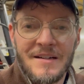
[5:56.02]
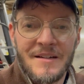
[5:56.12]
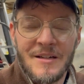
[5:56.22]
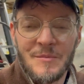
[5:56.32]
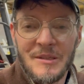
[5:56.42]

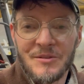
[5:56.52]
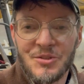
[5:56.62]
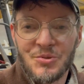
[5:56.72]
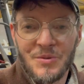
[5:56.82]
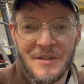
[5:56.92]
did I build a
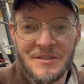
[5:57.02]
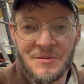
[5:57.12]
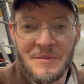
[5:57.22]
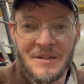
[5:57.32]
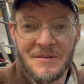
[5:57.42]
short
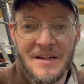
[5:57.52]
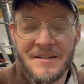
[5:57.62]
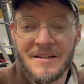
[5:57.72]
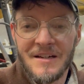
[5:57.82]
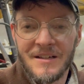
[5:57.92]
engine mount? Why
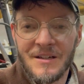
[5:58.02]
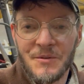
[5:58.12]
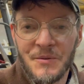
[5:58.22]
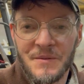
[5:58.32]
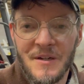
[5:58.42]
did I go
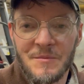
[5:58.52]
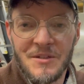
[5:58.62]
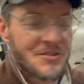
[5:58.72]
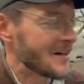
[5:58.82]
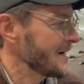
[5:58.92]
through that
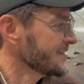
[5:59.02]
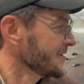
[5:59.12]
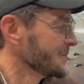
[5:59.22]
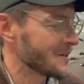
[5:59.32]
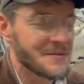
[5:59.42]
much
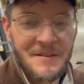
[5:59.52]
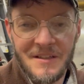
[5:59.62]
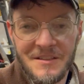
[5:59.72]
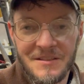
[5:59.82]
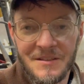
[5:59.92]
hassle and
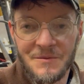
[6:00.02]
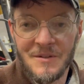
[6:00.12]
modification, and